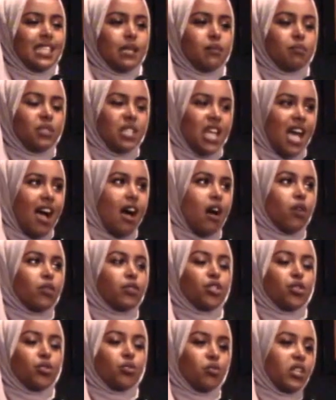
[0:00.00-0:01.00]
deep
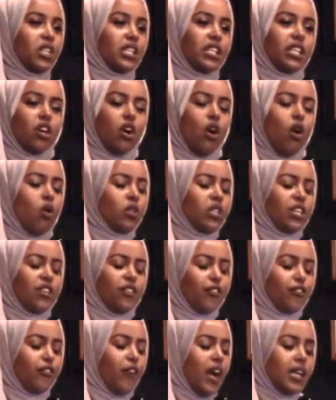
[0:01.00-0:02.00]
down you're really
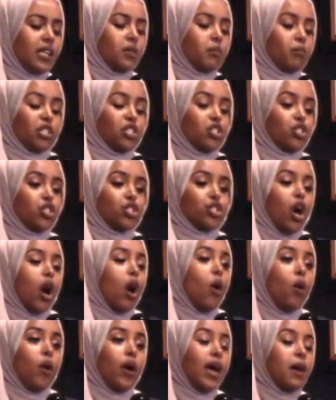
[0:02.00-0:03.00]
only frightened, but
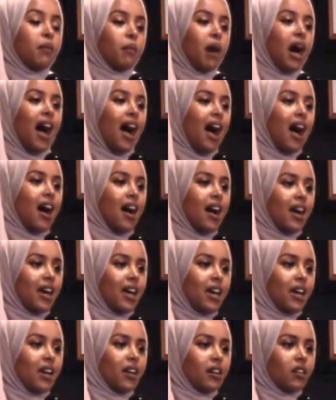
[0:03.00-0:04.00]
so am
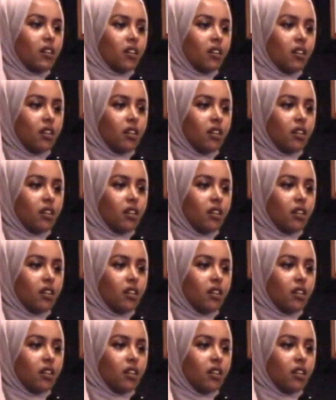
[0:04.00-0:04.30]
I.